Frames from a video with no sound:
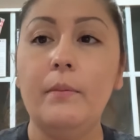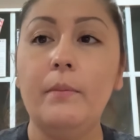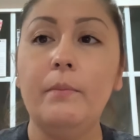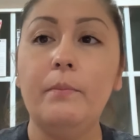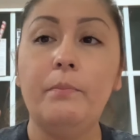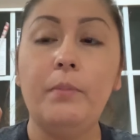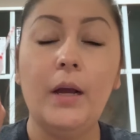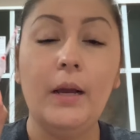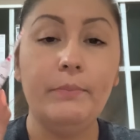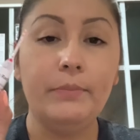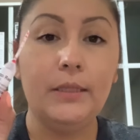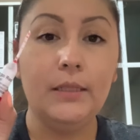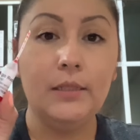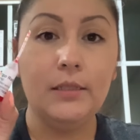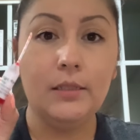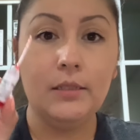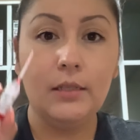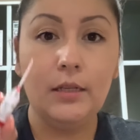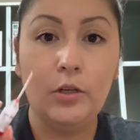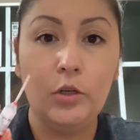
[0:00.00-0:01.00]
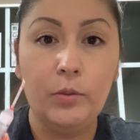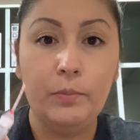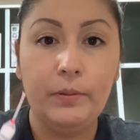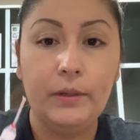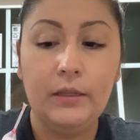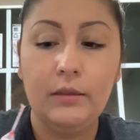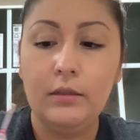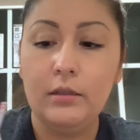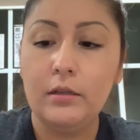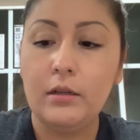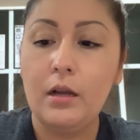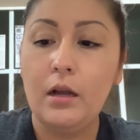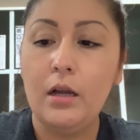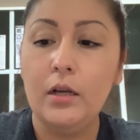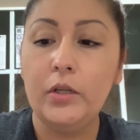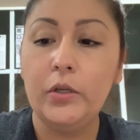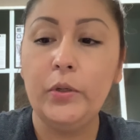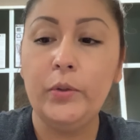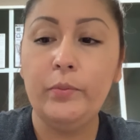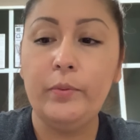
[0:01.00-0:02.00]
pop this open, the
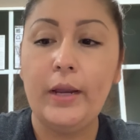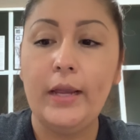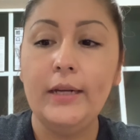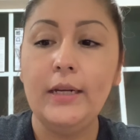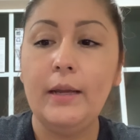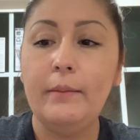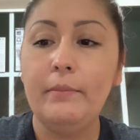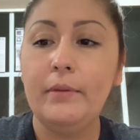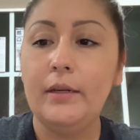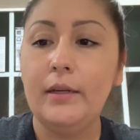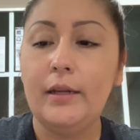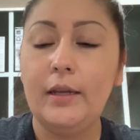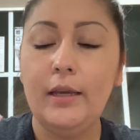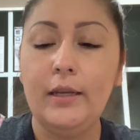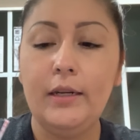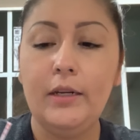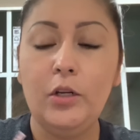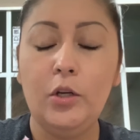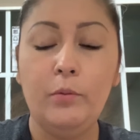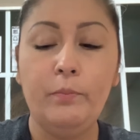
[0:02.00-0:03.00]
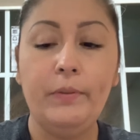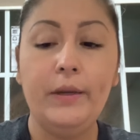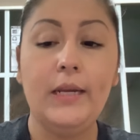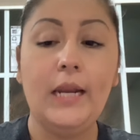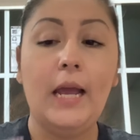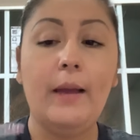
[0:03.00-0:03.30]
Congo red. I'm gonna cut it open.